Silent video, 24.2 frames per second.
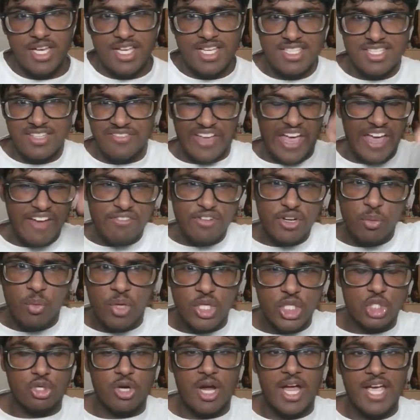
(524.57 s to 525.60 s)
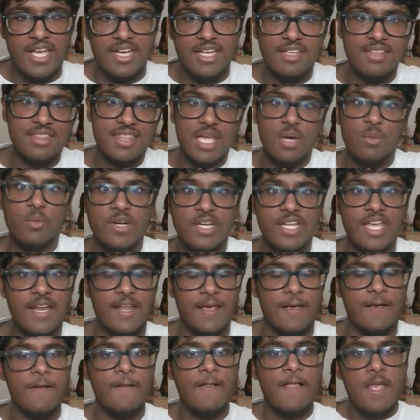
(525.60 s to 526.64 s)
Because if everyone tried it, they would get
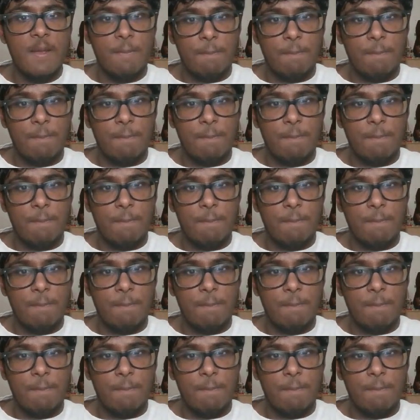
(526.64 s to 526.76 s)
it.